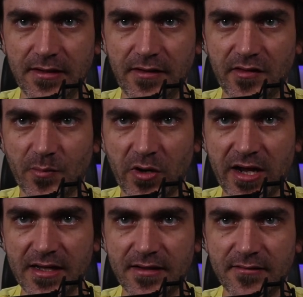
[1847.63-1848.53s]
is a
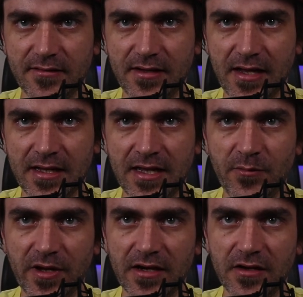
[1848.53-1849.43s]
break, and
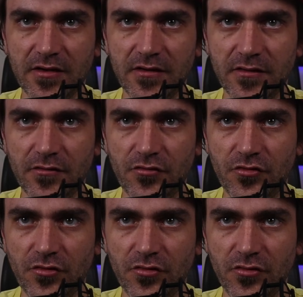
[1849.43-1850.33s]
then we can
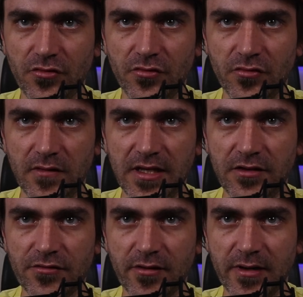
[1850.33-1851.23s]
do the
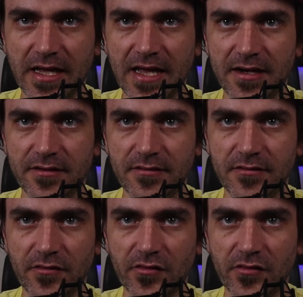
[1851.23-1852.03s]
intro again.